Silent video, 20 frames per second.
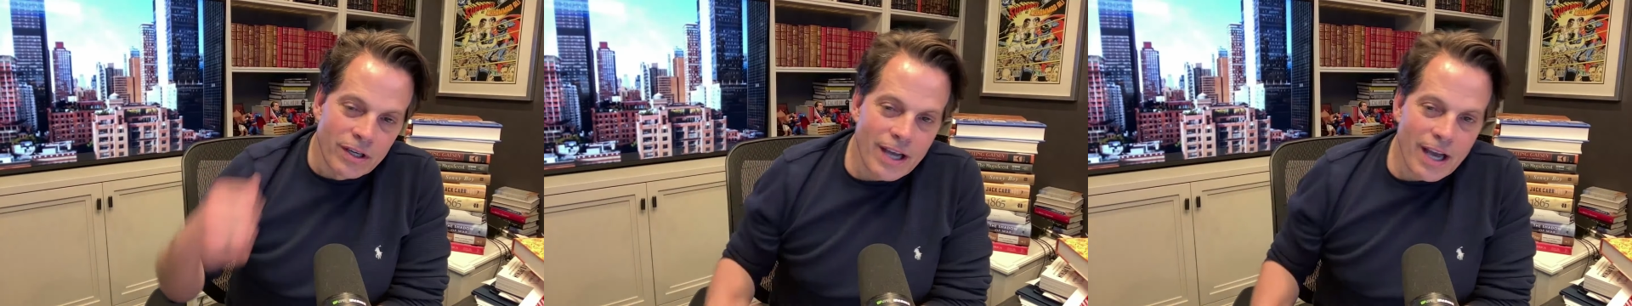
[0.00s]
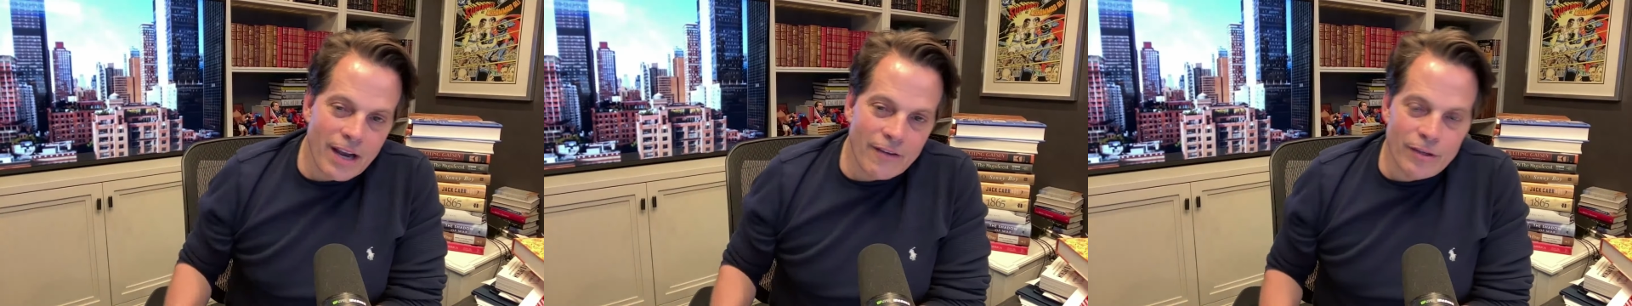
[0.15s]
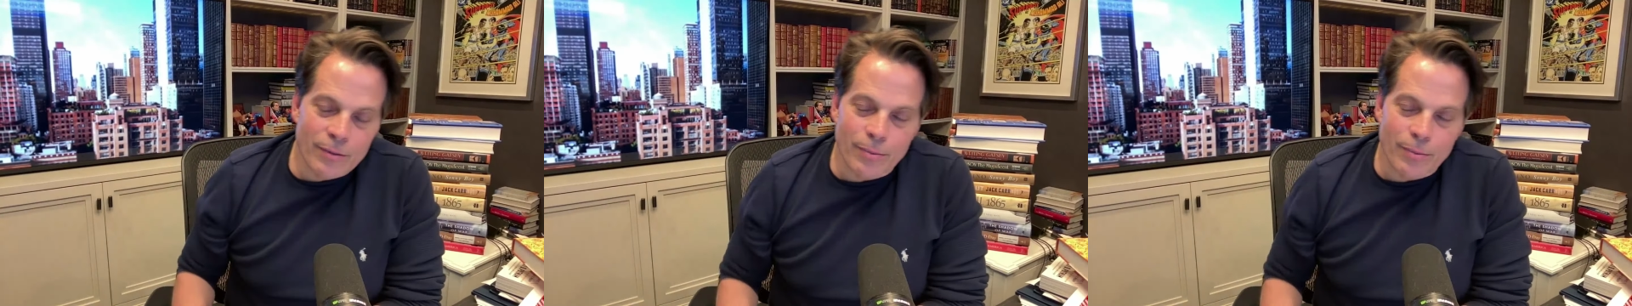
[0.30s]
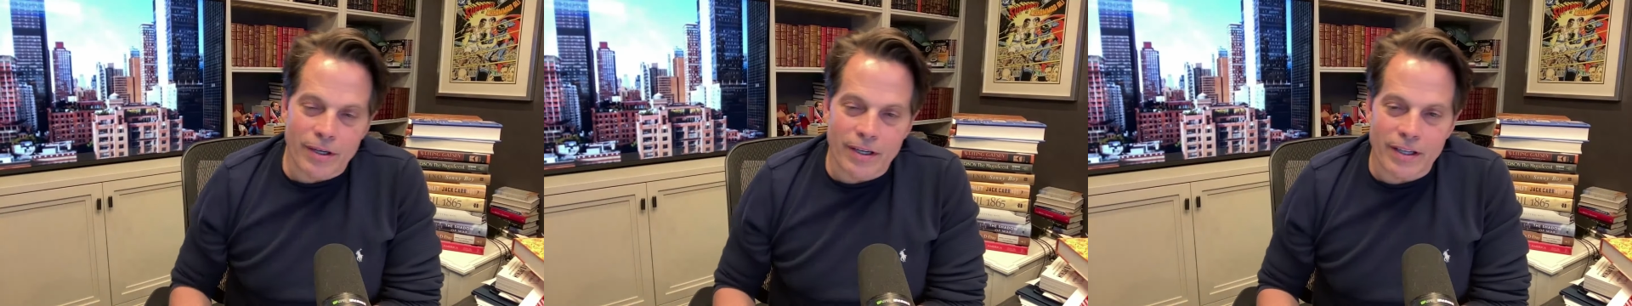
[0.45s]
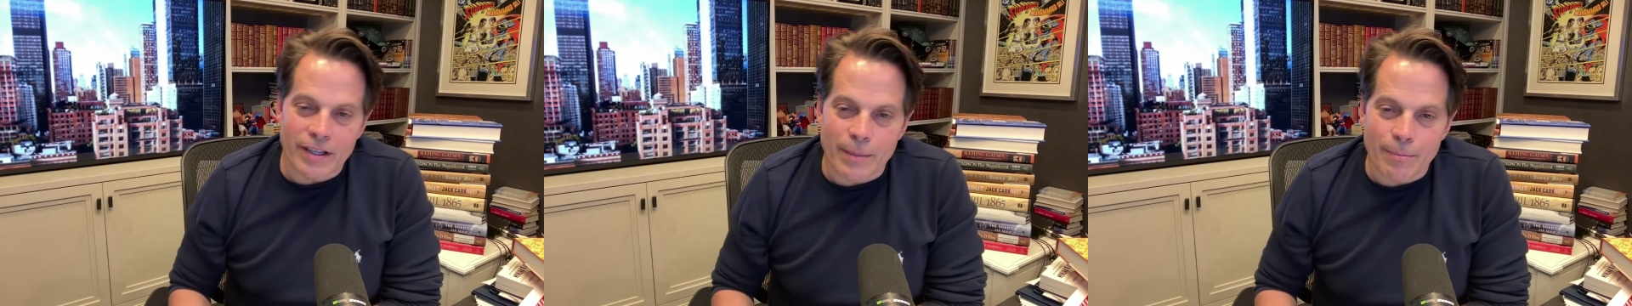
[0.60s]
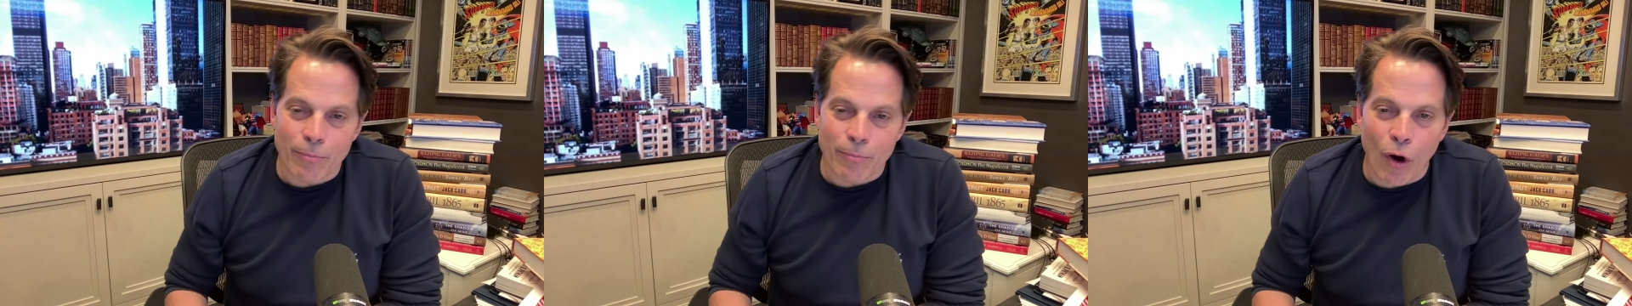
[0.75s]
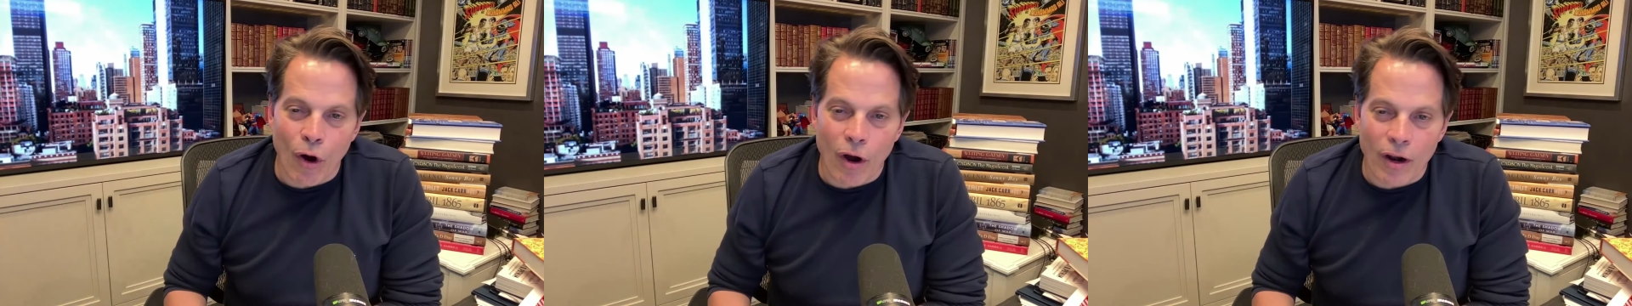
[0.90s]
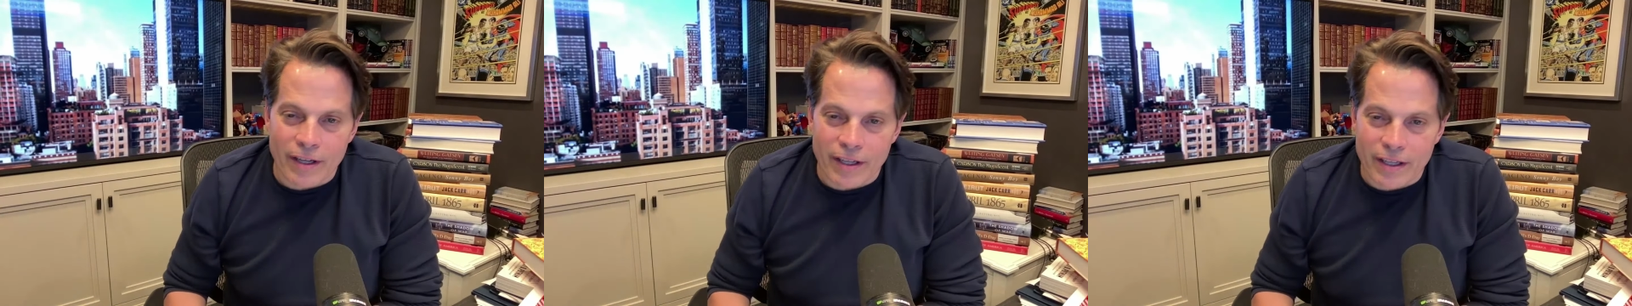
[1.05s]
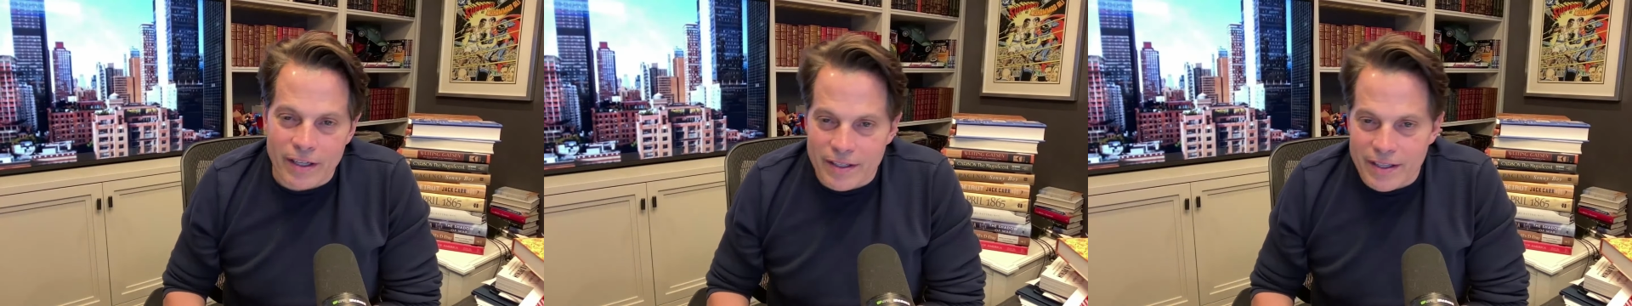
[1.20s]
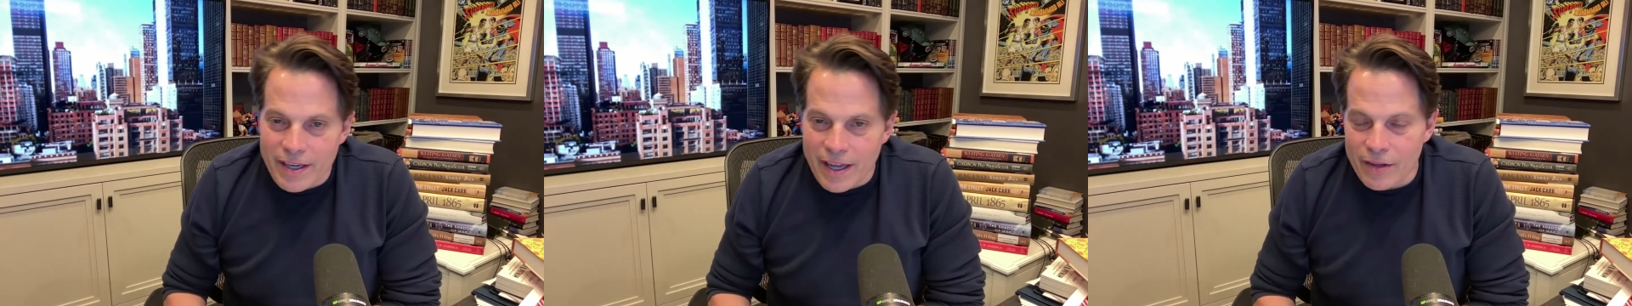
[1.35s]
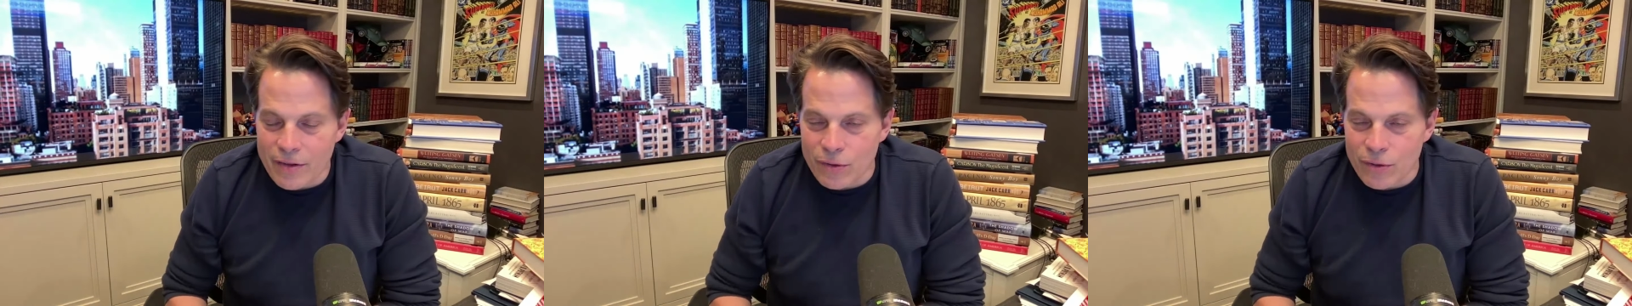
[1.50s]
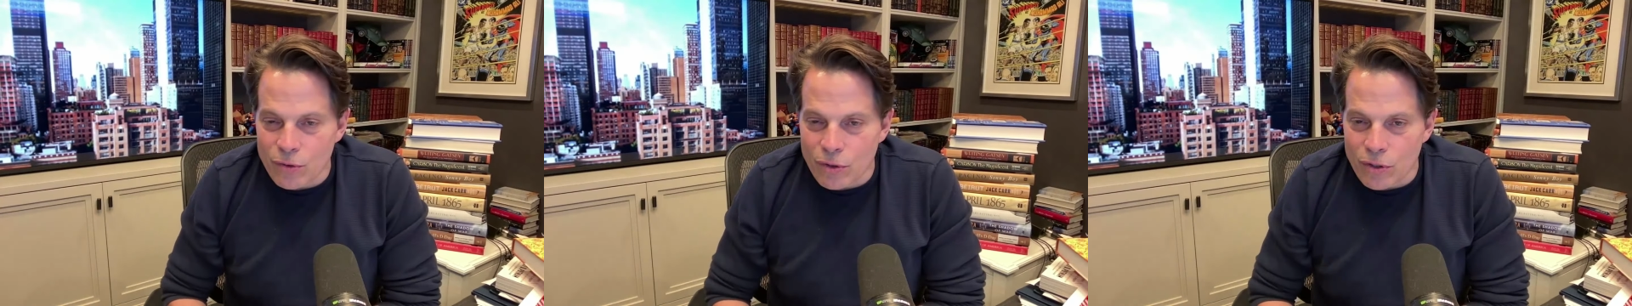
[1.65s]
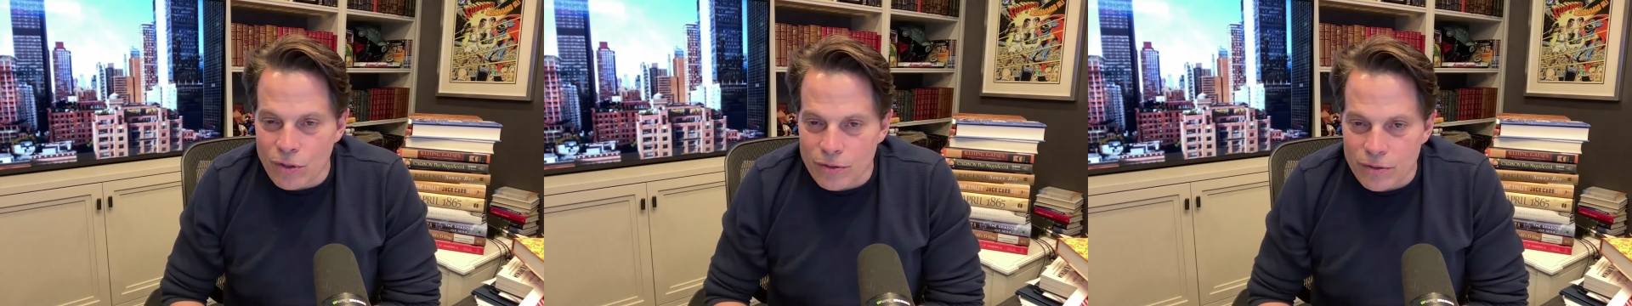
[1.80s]
everybody that bought it, and now
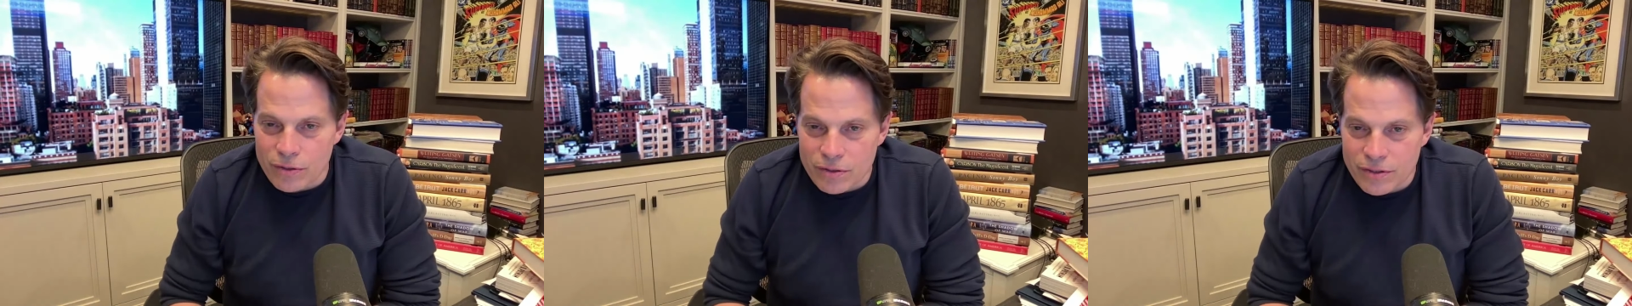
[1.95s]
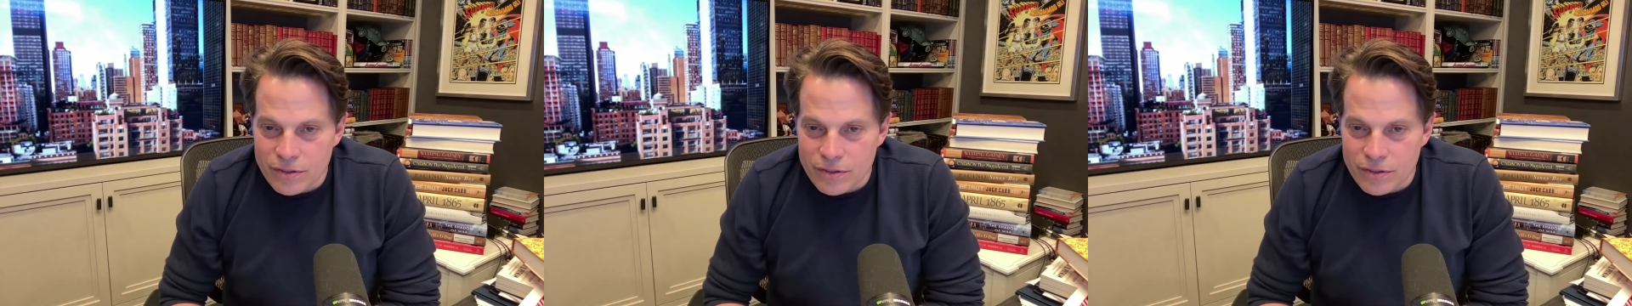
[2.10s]
they're all